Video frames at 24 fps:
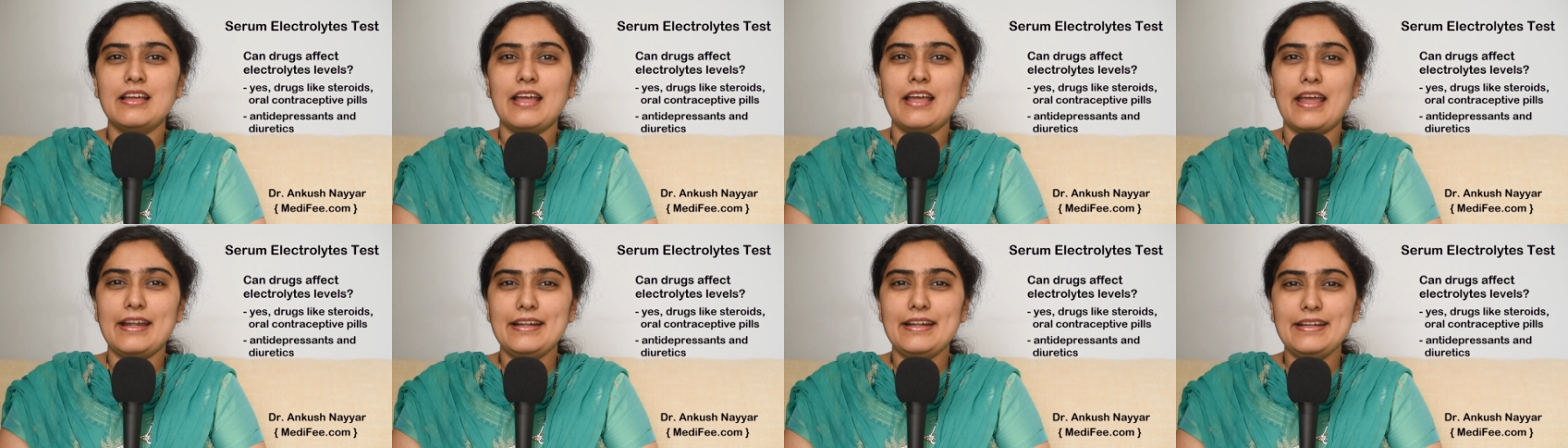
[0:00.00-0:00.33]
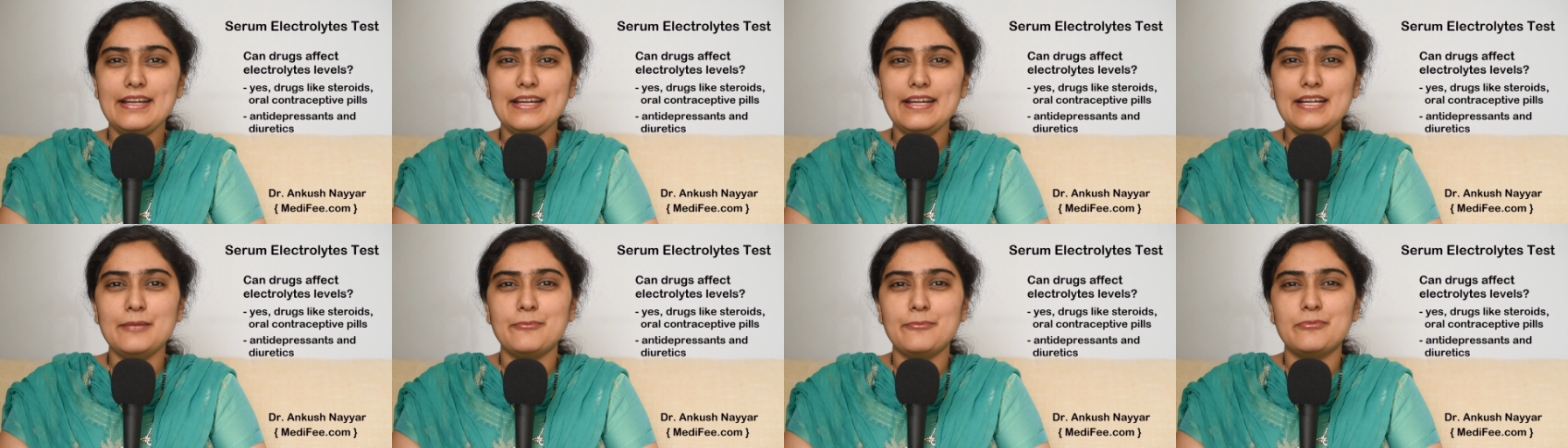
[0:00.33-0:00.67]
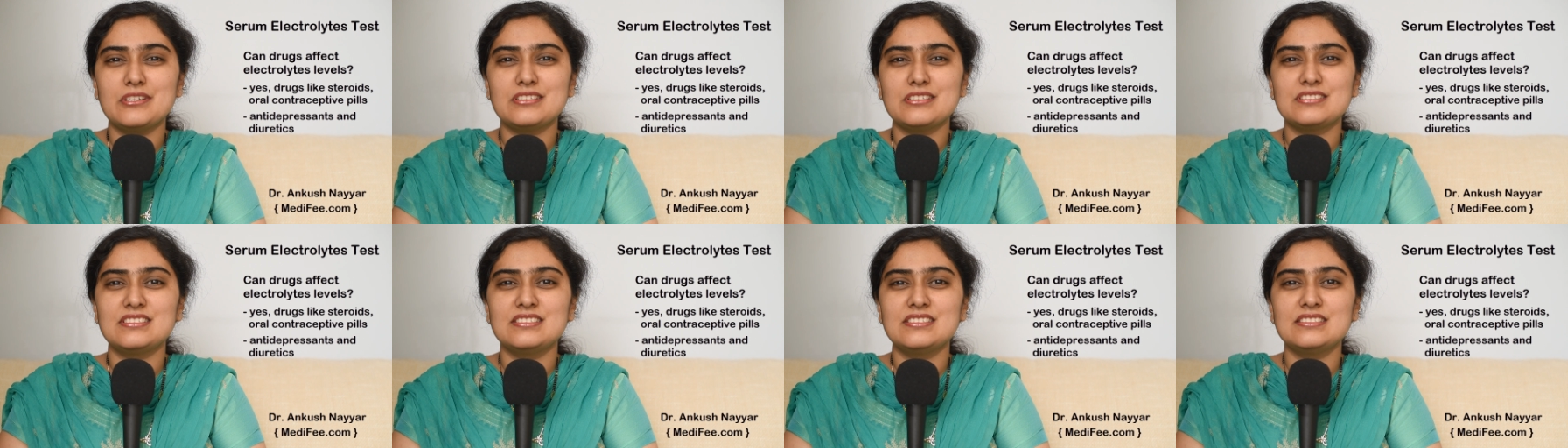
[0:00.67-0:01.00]

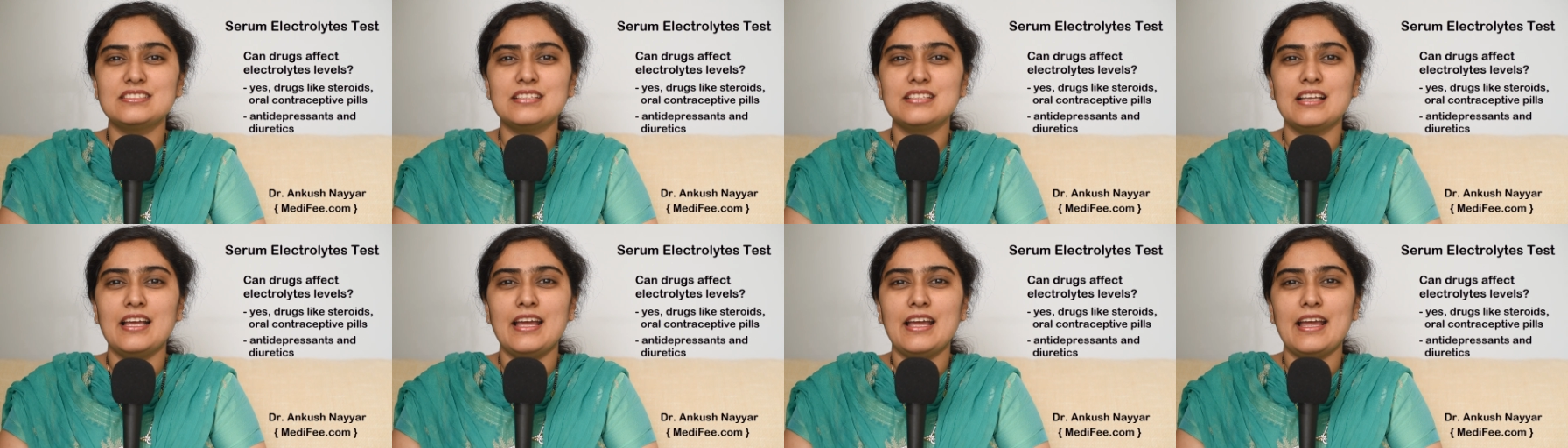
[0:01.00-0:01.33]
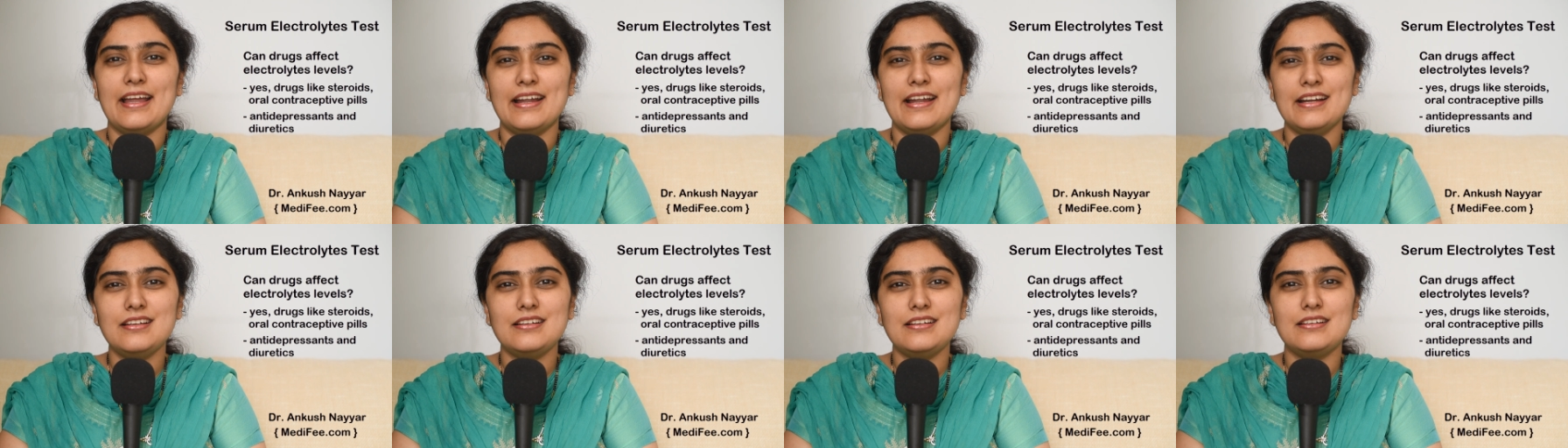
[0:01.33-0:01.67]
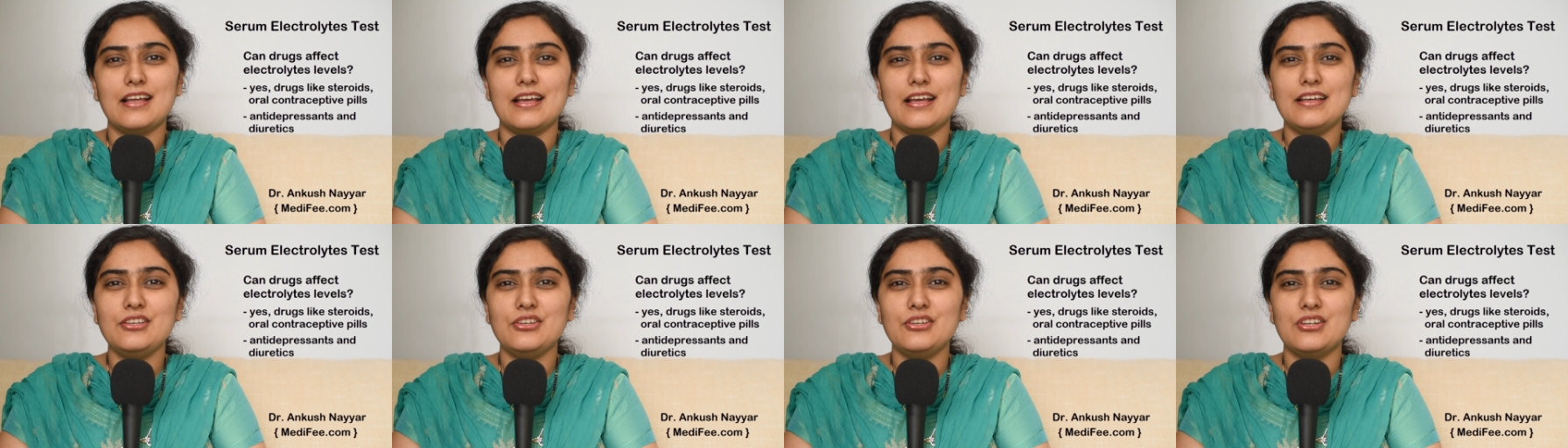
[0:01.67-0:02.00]
antidepressants and
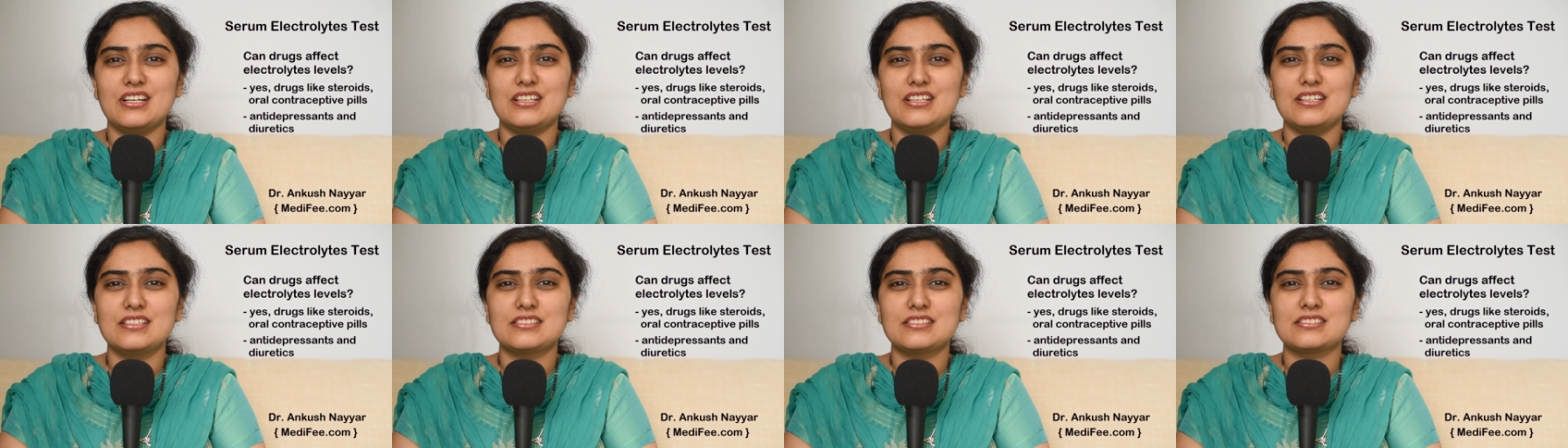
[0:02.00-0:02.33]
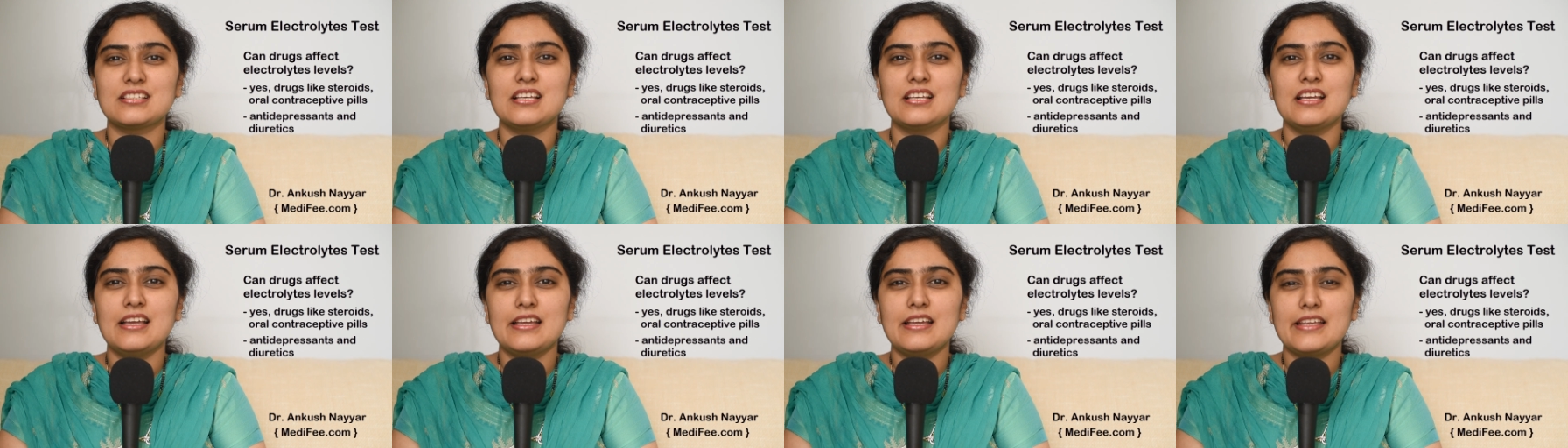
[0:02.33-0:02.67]
diuretics